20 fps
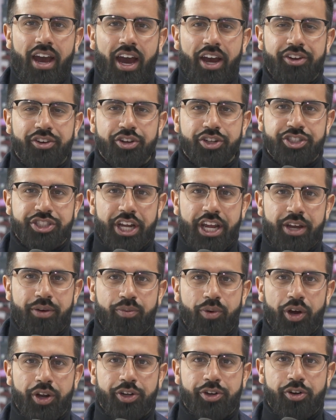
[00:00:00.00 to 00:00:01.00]
under Jay
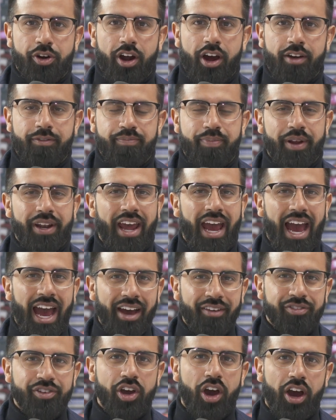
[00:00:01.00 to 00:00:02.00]
Woodcroft, but
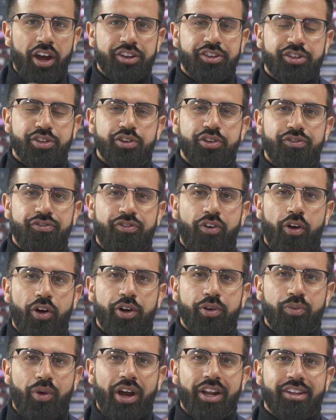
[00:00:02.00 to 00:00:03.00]
have gone
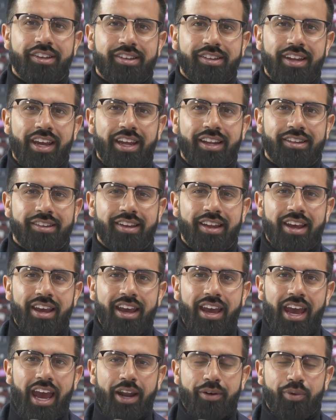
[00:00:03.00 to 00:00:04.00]
2-4-1 since.
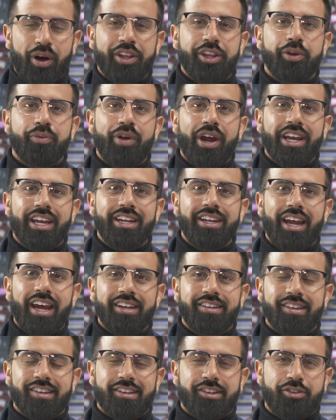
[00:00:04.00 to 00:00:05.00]
And while they
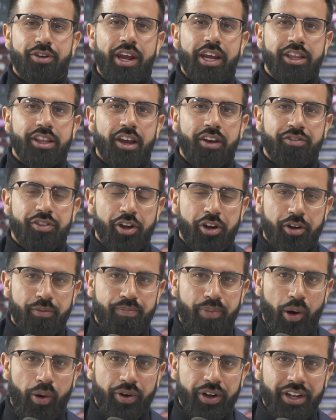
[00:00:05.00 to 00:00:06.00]
recognize the strength of their
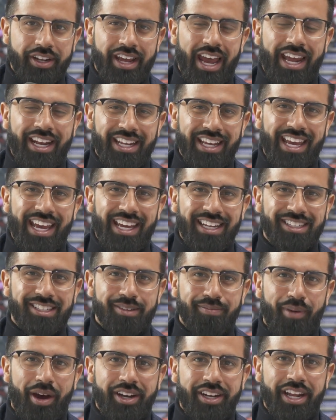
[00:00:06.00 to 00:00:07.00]
opponent heading
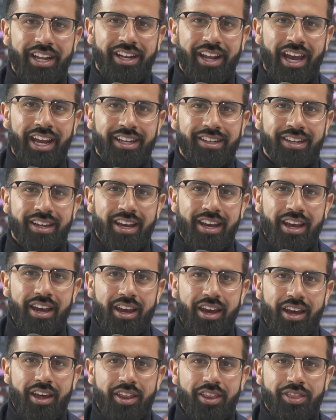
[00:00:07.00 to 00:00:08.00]
into Monday night,
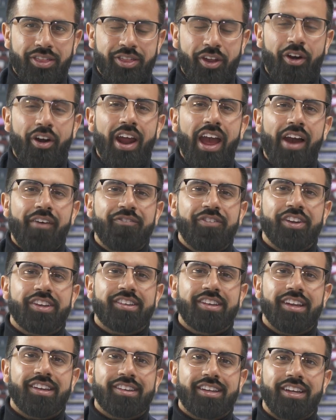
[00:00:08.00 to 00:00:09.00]
their
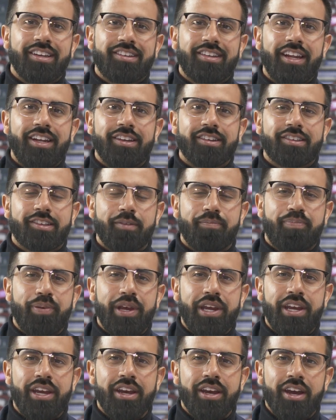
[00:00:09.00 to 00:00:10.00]
emphasis continues to
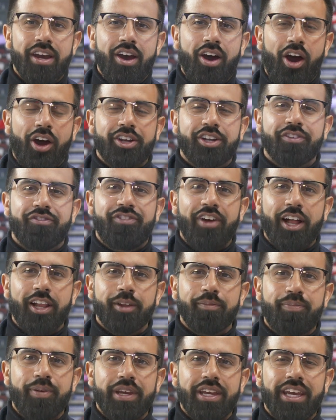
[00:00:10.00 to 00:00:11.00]
be on
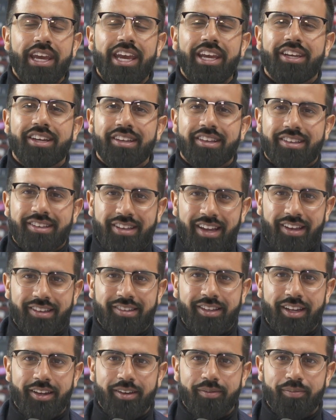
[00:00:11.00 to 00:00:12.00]
developing a
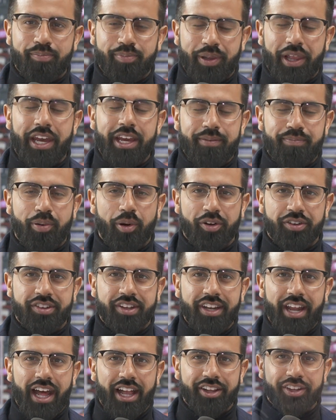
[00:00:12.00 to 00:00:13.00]
consistent playing
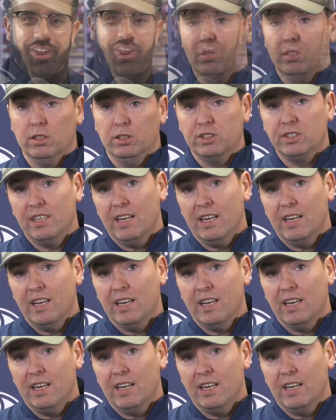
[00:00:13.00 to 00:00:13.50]
personality.